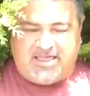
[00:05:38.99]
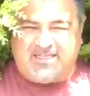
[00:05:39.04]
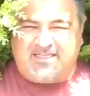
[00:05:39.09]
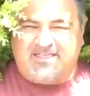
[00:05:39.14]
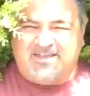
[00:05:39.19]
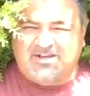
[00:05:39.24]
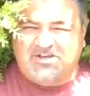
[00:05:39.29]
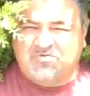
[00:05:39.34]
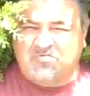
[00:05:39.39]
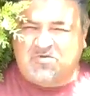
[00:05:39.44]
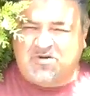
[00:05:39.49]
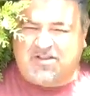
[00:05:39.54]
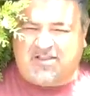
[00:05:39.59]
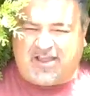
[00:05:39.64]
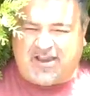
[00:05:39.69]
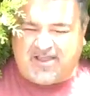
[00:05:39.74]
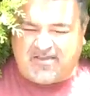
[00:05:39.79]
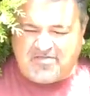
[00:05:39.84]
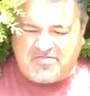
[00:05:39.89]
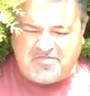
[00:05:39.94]
this one
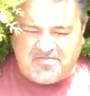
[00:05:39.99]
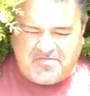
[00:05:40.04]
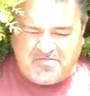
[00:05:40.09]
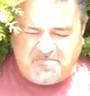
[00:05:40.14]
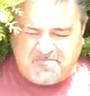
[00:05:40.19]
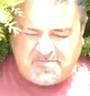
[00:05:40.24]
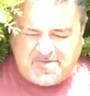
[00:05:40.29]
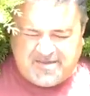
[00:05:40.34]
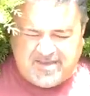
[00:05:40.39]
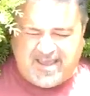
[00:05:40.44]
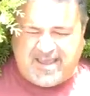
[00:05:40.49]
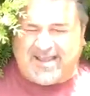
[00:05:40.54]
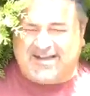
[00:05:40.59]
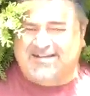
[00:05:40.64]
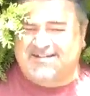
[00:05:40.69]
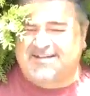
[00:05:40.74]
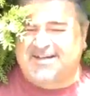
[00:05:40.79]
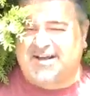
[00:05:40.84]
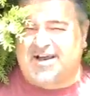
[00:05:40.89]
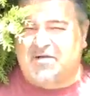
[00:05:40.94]
like
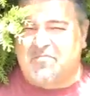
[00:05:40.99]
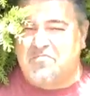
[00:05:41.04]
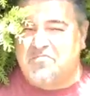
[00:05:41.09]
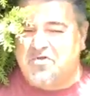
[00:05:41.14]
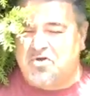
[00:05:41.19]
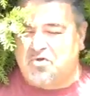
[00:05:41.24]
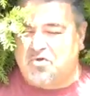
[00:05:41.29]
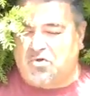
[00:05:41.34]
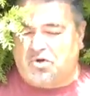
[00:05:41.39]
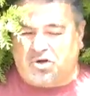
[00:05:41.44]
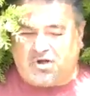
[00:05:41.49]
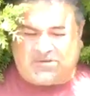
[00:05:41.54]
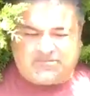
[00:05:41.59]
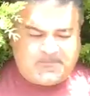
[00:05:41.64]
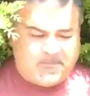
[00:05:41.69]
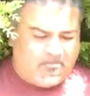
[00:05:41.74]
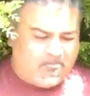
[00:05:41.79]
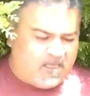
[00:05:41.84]
kicks like a mule.